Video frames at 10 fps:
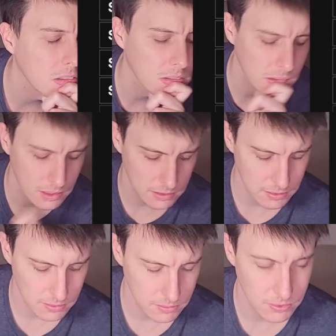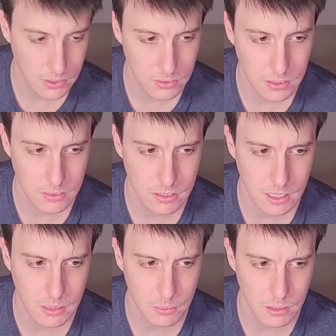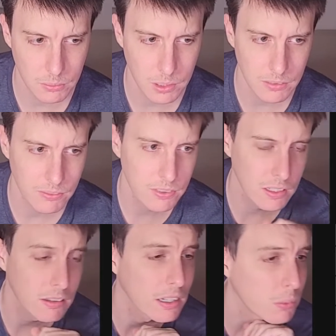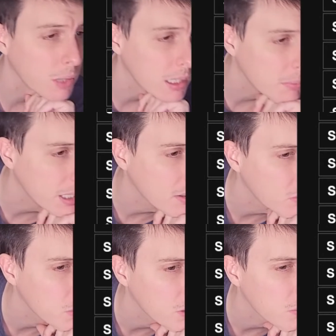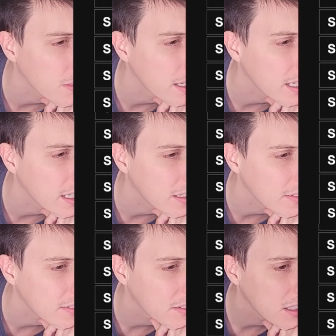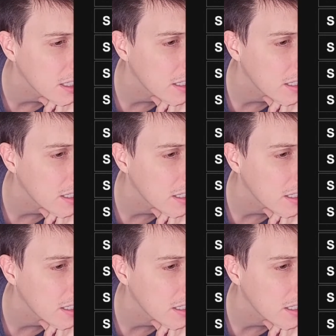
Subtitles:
So let's start with if we can figure out a way to make this work with an S.